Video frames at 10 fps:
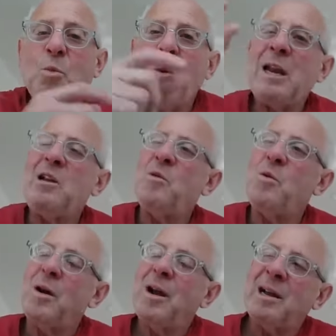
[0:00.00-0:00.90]
when
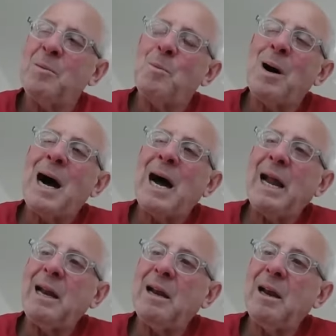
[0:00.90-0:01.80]
you
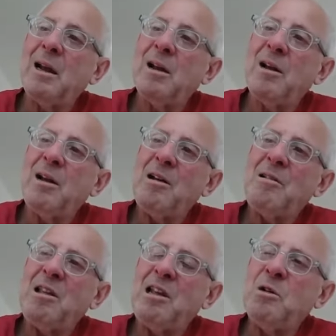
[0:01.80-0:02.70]
combine
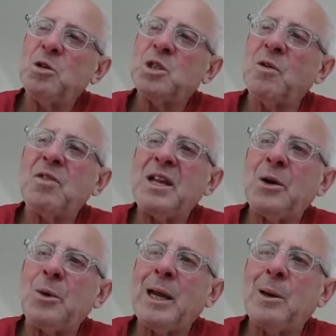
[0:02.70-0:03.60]
the use of
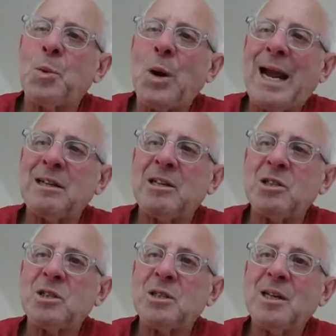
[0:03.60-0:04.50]
theory and
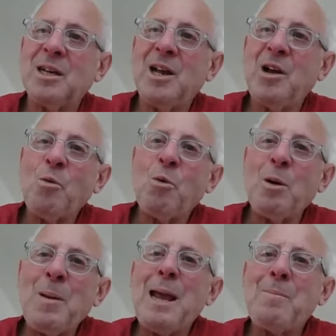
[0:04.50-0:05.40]
practice.
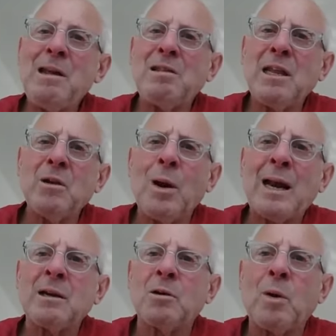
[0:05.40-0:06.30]
What may be
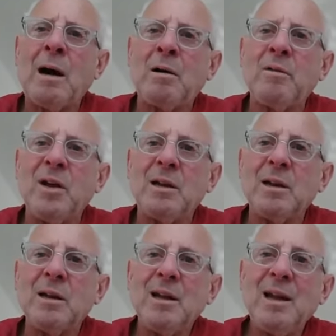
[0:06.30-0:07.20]
theoretical relevant,
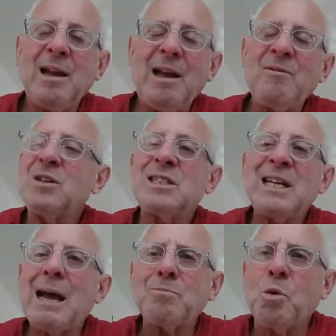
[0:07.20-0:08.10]
if it's
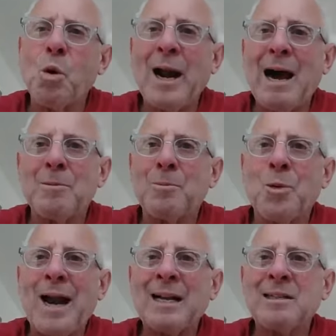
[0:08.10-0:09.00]
not borne out in
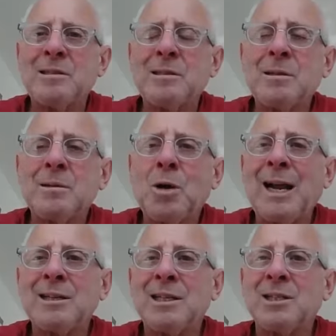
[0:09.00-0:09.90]

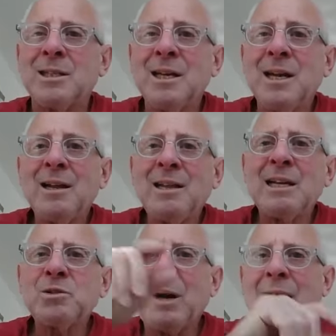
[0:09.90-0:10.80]
practice,
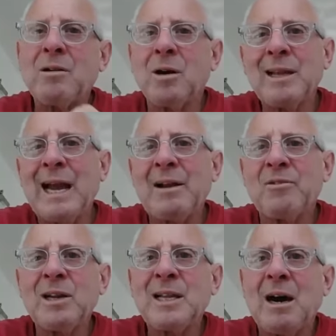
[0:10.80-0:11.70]
that's what I call the
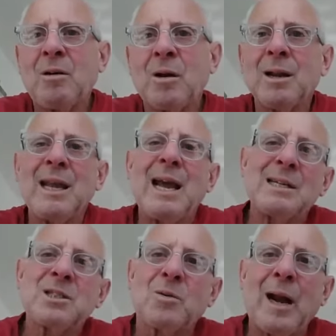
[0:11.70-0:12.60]
ivory tower. Yeah,
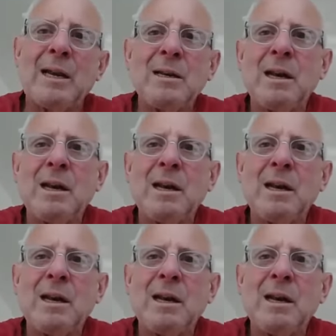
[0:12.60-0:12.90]
it's great,